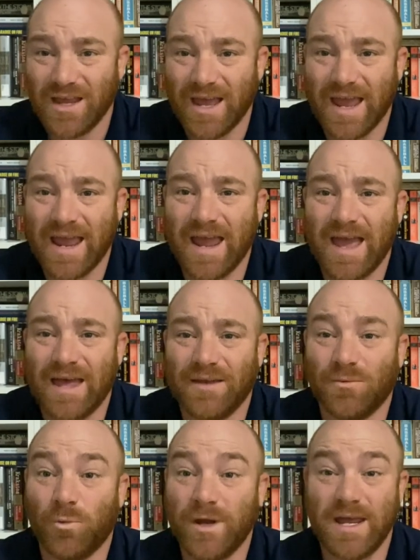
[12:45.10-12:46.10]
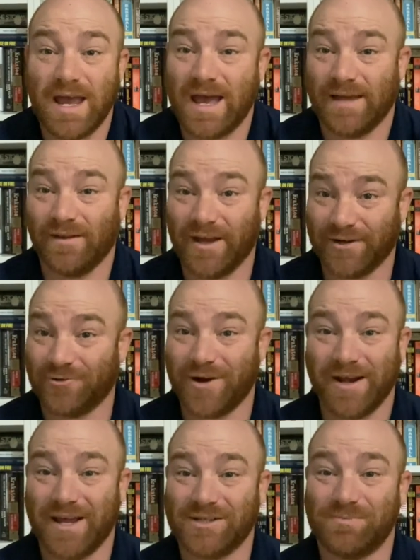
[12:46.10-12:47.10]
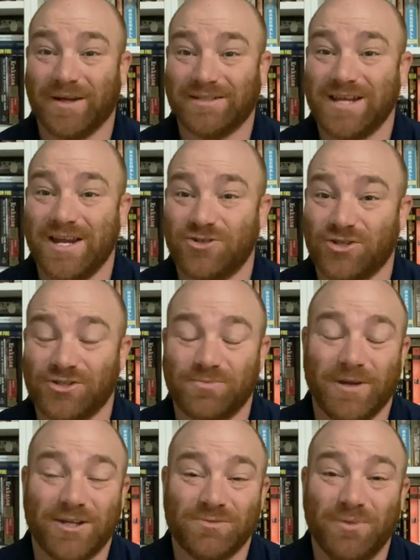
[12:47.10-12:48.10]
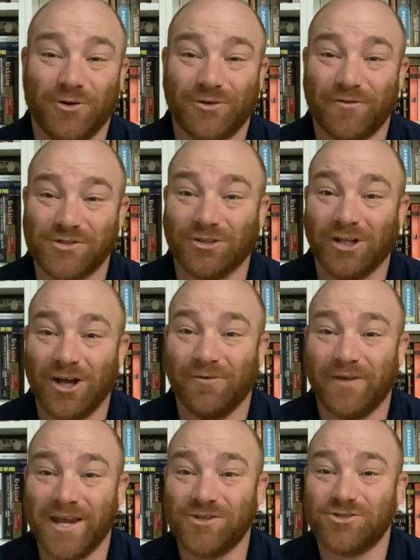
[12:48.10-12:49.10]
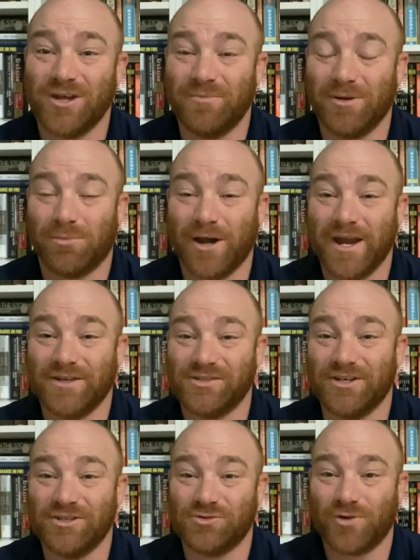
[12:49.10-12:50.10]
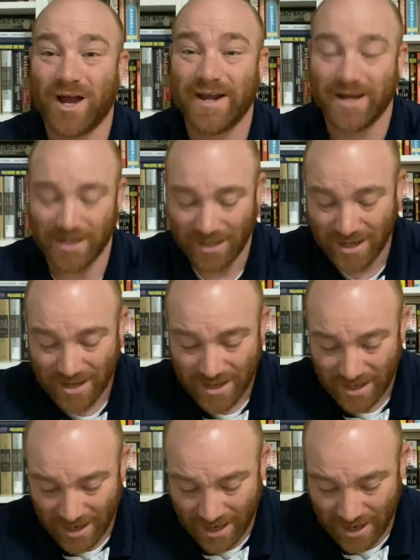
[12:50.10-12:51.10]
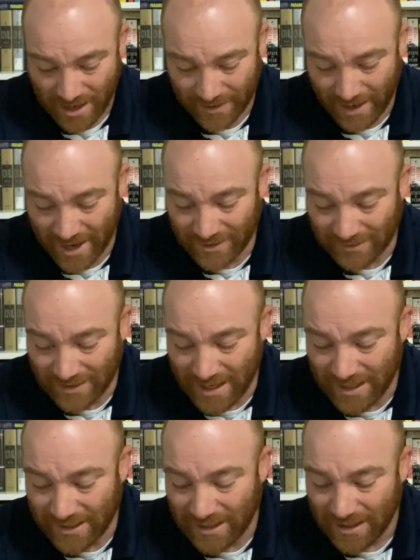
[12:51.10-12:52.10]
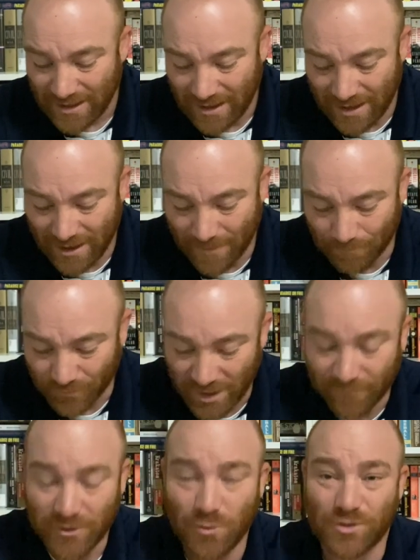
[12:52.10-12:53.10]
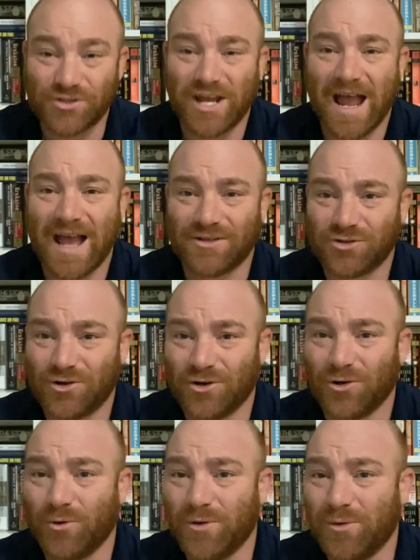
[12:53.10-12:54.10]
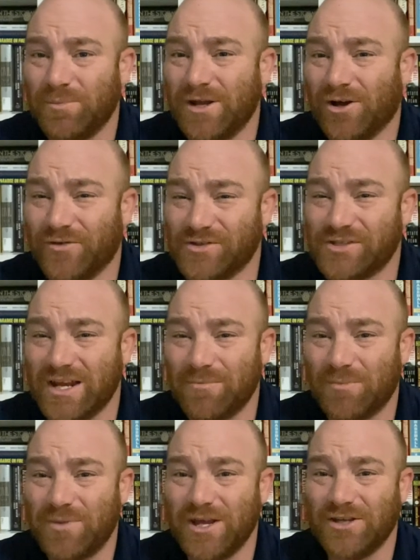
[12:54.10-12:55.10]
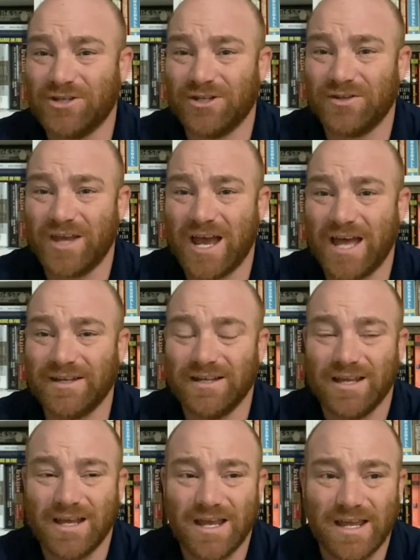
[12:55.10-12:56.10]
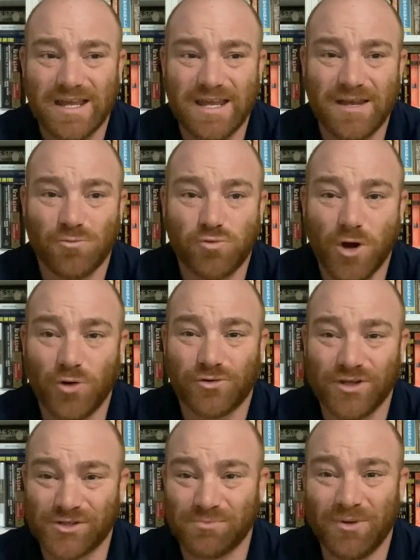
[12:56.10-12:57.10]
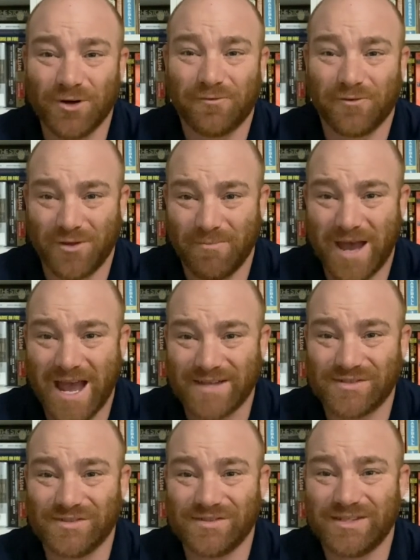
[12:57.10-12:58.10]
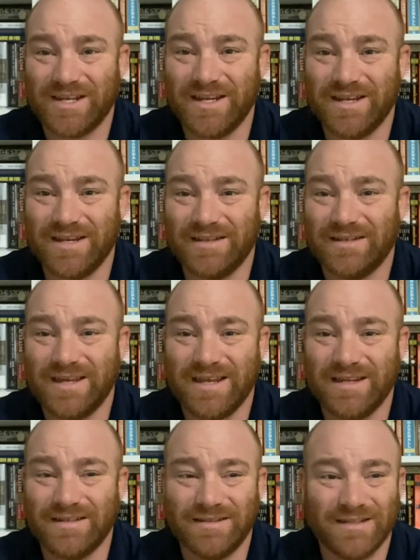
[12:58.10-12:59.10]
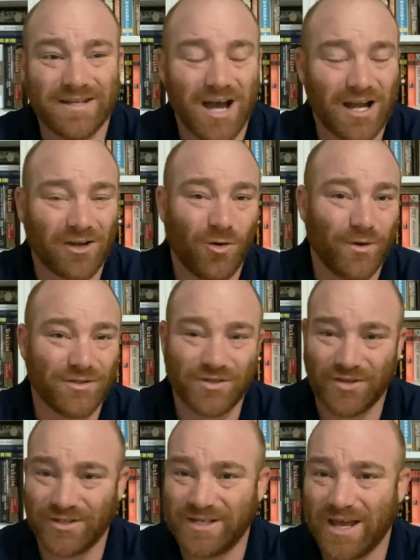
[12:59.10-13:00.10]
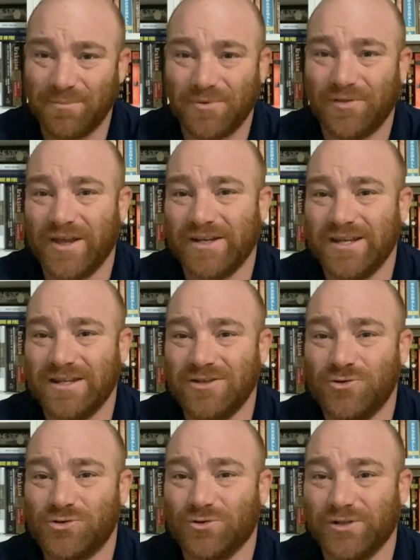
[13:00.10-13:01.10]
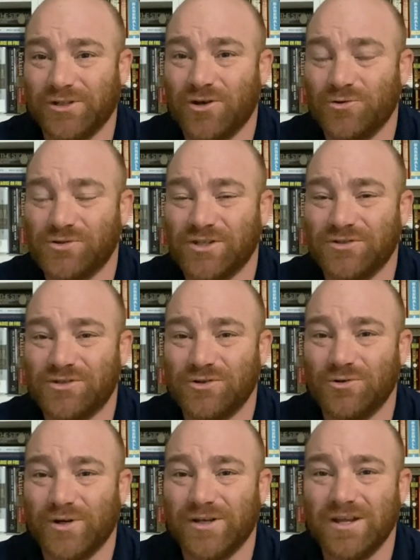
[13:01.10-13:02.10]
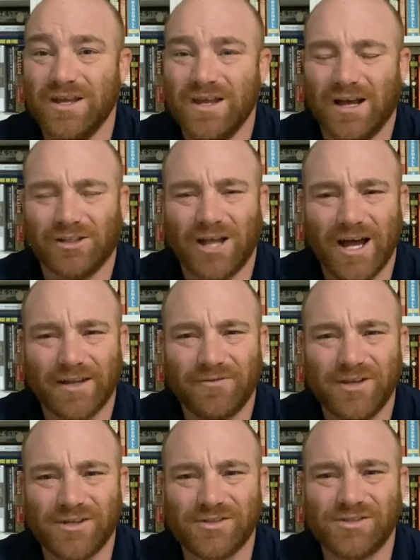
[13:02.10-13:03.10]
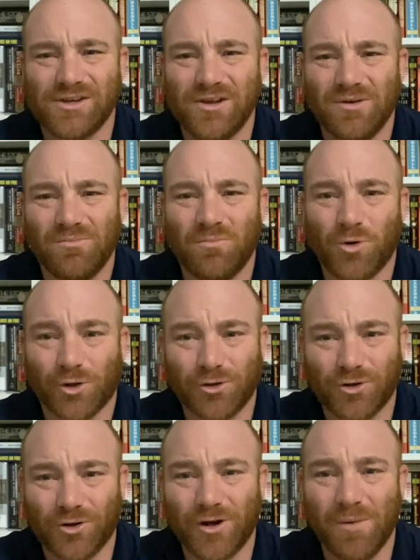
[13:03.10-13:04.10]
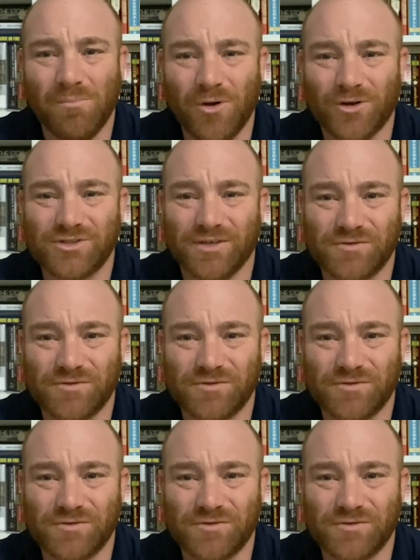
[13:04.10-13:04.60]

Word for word: And we had like great expectations because both of us love H W Brands and his writing. And I think um, if you was to ask her, we would be on the same opinion that he wrote this book for the masses. He, he did not go into the depth that he usually goes into. And a lot of his more current books have